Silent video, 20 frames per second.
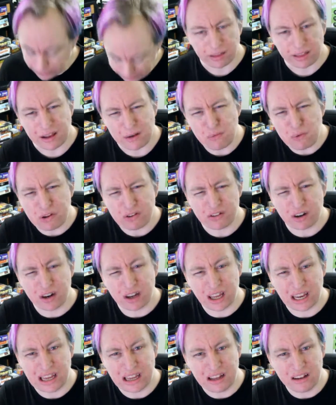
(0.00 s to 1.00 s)
Didn't we
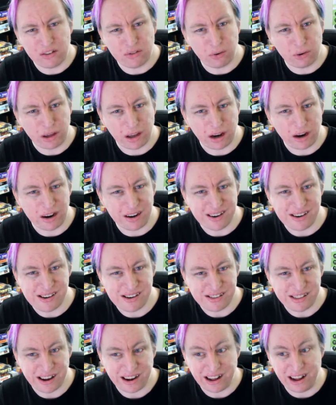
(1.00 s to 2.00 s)
start getting into a
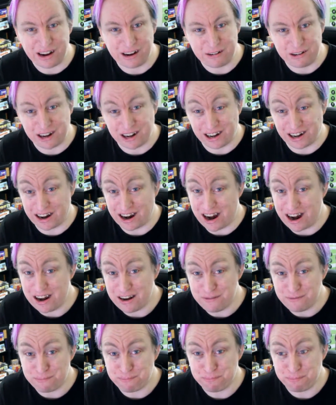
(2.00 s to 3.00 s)
character that had
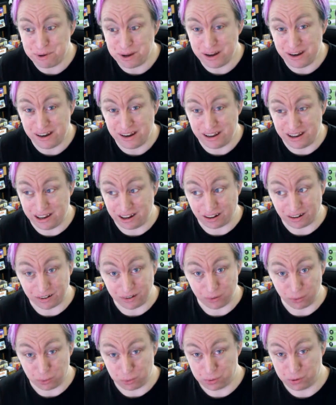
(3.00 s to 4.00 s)
kind of been
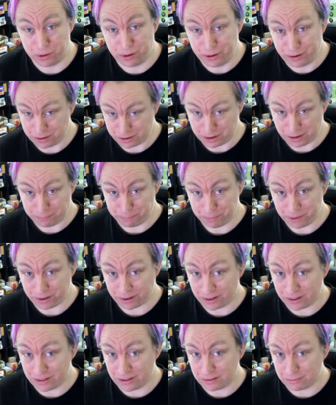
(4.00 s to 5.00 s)
ignored up
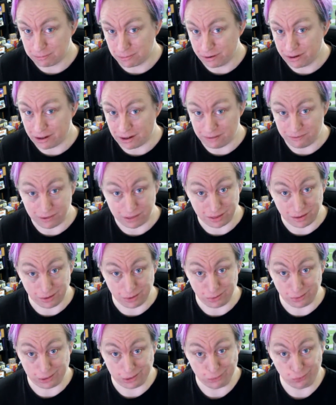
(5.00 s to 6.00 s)
until this point, even
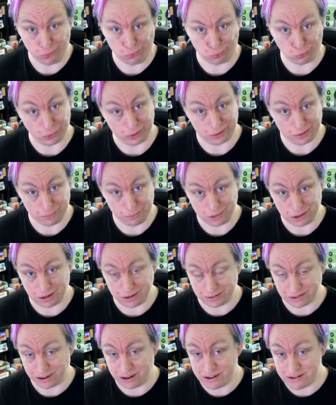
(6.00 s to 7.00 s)
though he was with them the
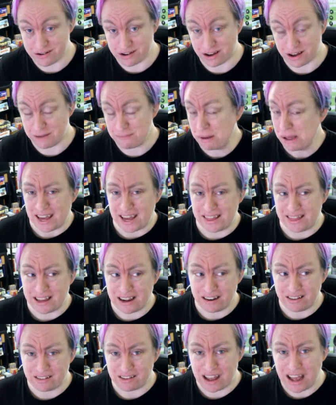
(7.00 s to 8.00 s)
entire time? And
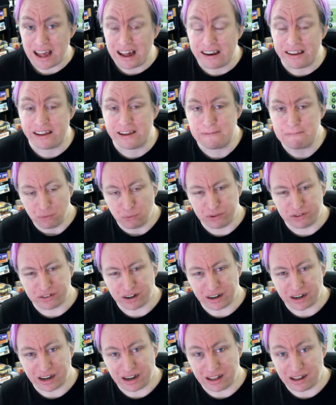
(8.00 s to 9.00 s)
that is Eddie. We
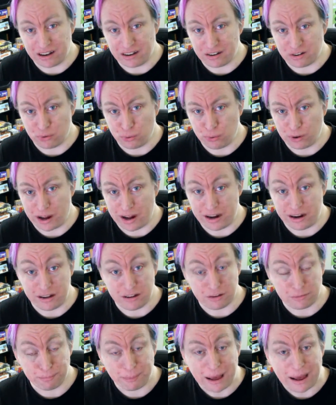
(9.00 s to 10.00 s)
start getting into
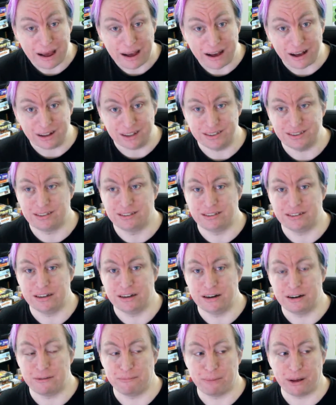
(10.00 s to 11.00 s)
Eddie's past
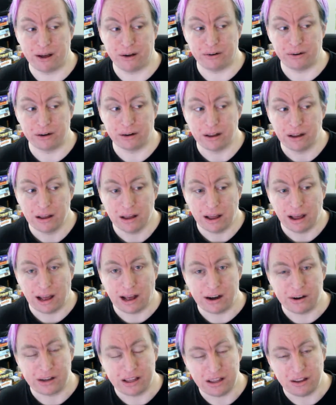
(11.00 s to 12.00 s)
and about
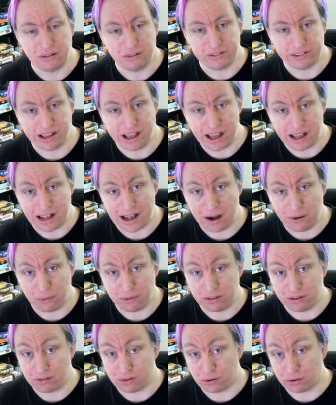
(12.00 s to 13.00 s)
how he used to hang out
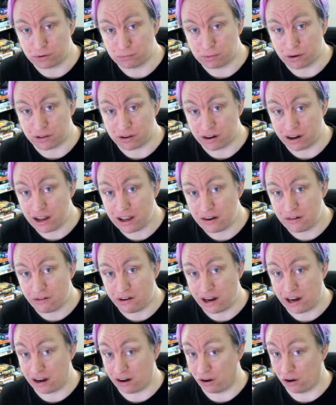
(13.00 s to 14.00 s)
with his older brother
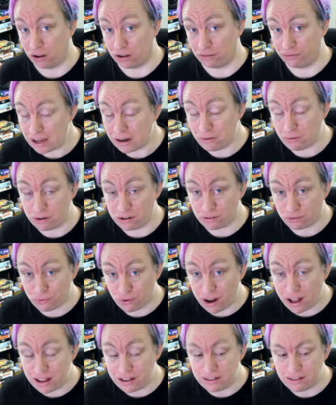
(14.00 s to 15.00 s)
Henry and all of Henry's
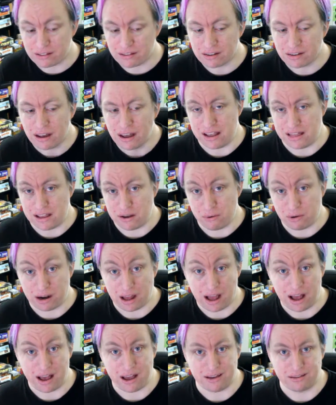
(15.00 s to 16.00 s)
friends, and they would
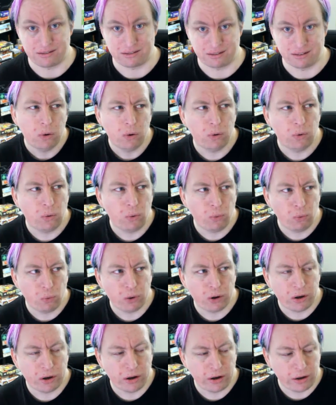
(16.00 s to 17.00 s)
ask, who
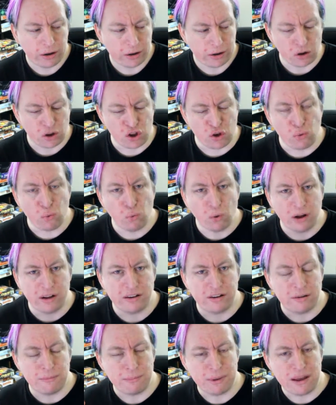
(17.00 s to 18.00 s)
would you
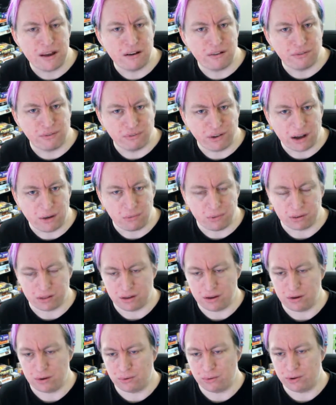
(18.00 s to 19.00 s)
want to be in a fight
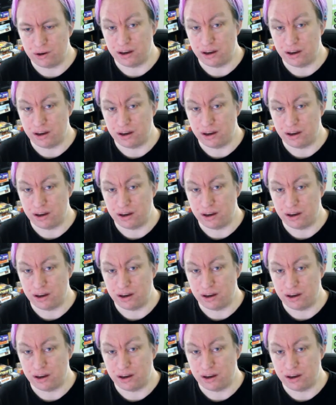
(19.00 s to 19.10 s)
with you?